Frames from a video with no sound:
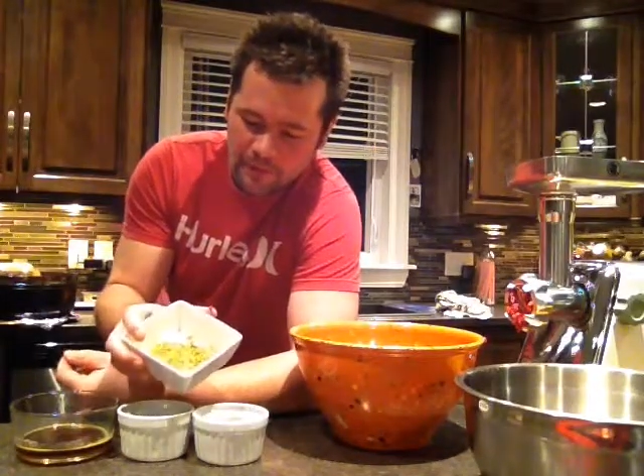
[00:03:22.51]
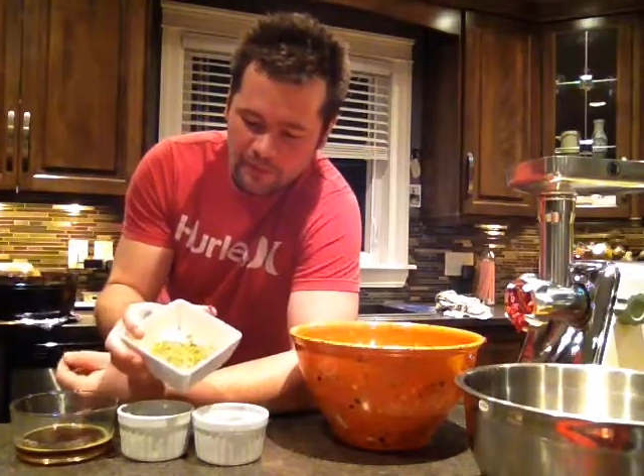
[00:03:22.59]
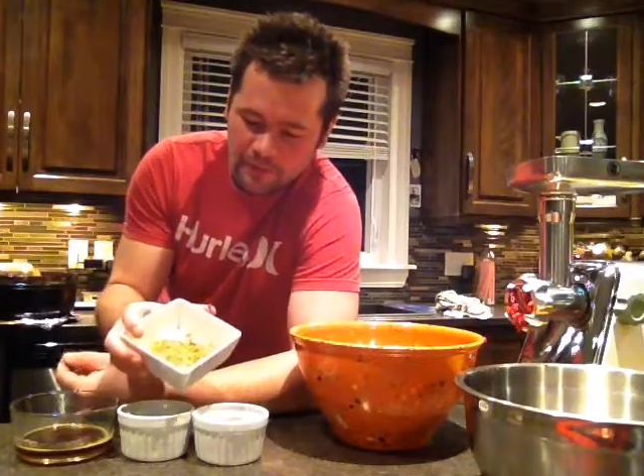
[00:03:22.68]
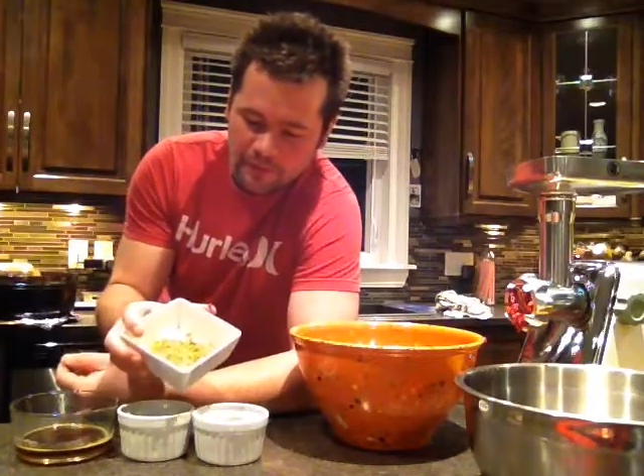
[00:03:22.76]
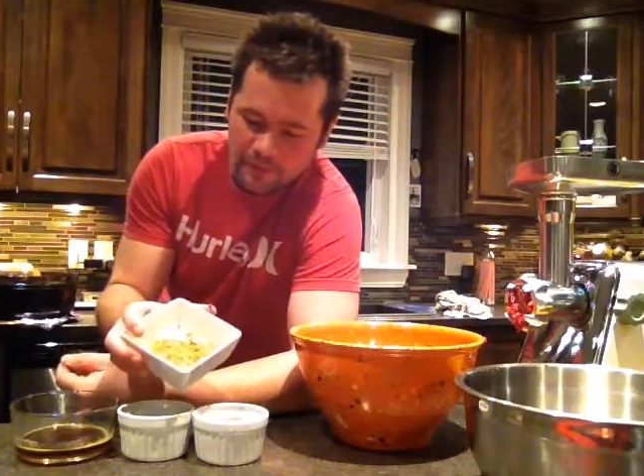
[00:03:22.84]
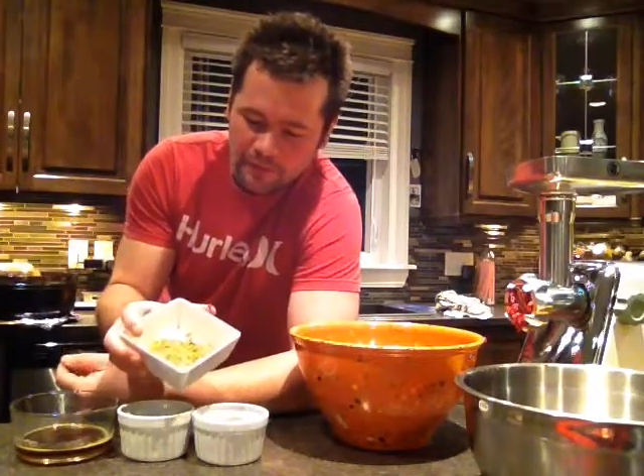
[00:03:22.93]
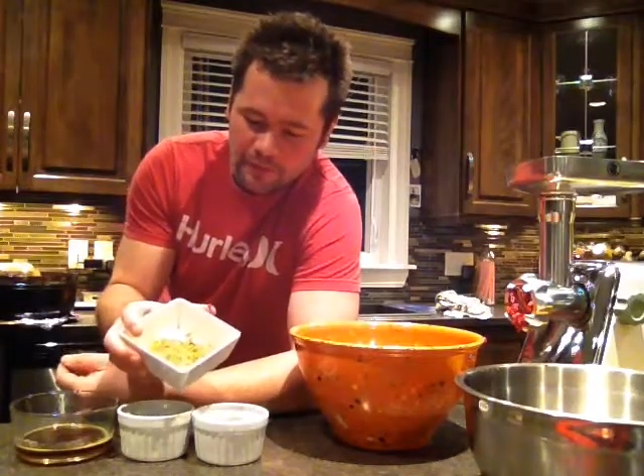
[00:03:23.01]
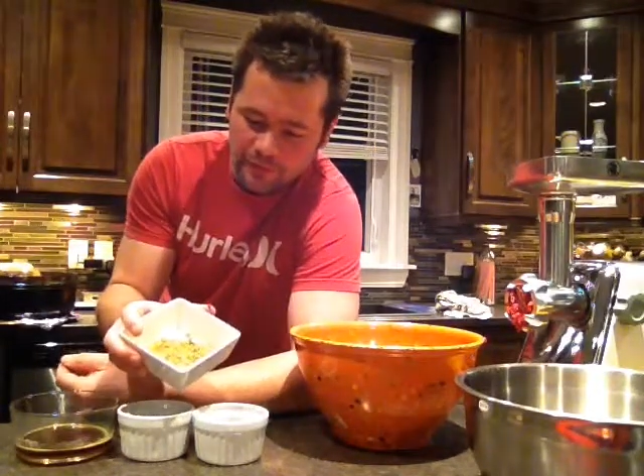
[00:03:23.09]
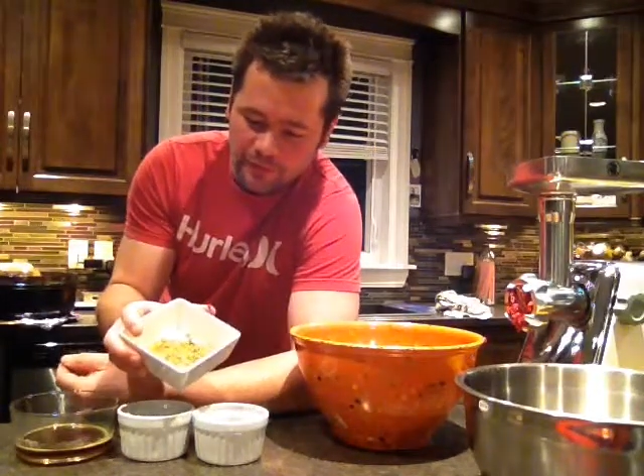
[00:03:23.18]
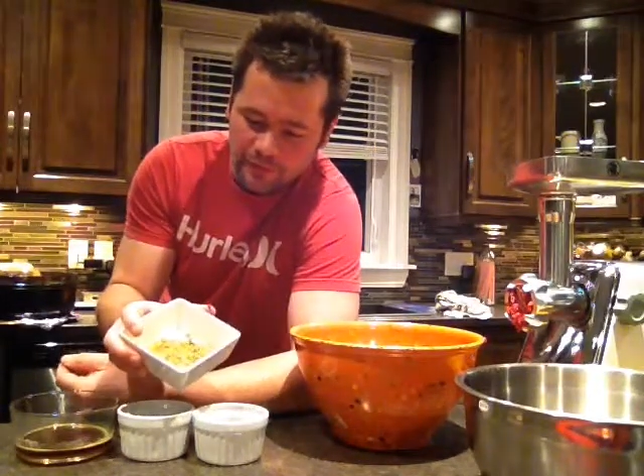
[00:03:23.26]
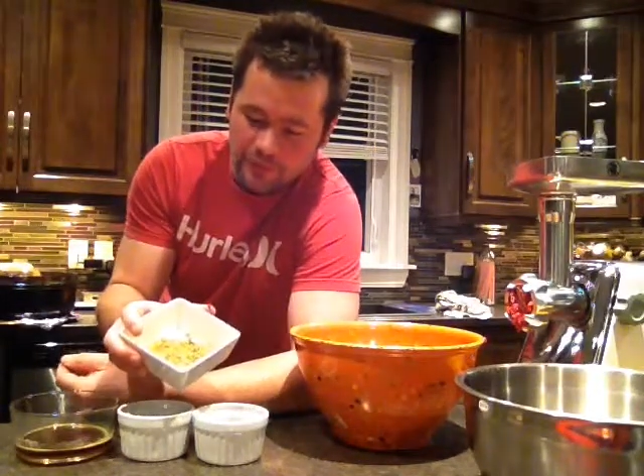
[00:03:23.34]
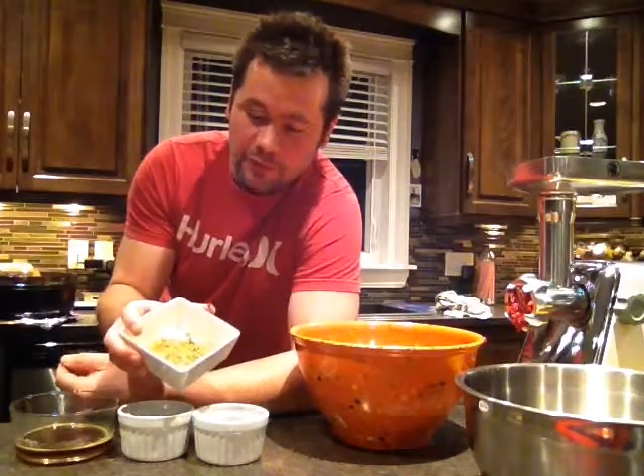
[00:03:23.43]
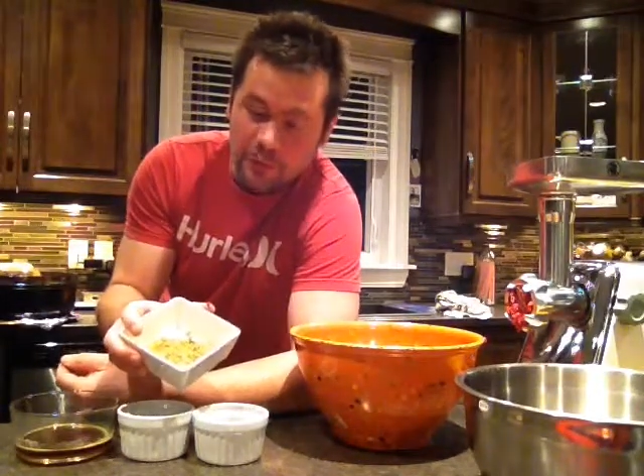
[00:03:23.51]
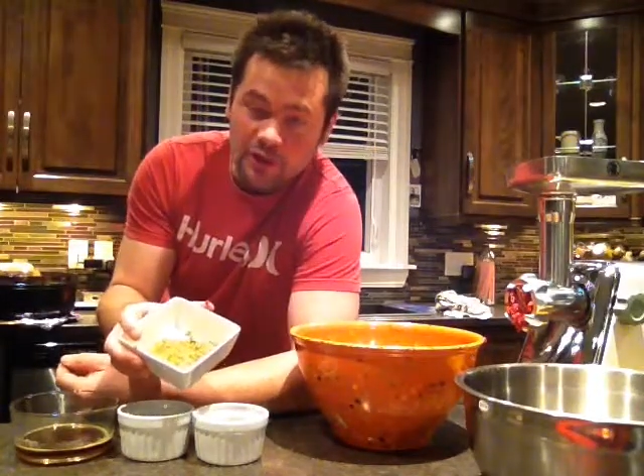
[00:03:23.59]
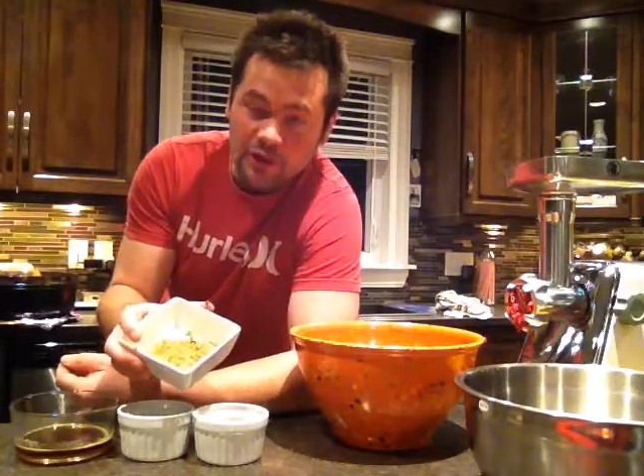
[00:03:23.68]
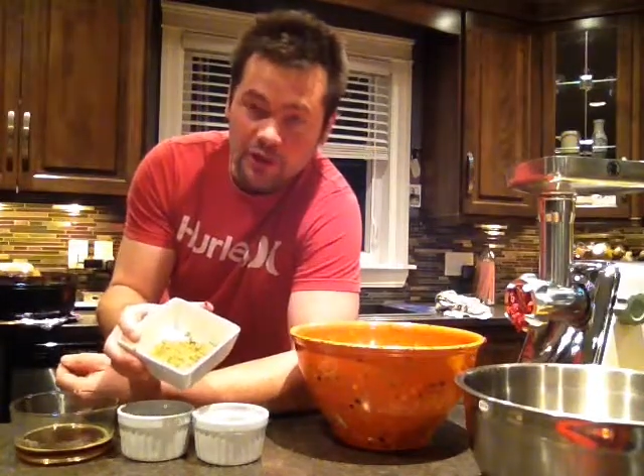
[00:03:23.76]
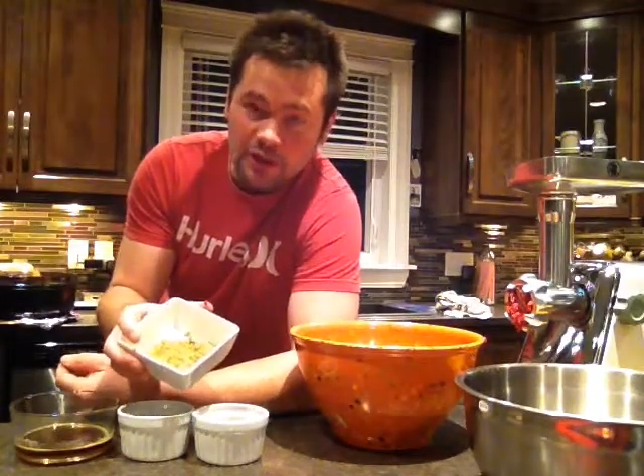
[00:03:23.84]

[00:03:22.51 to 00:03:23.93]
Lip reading: for the spicy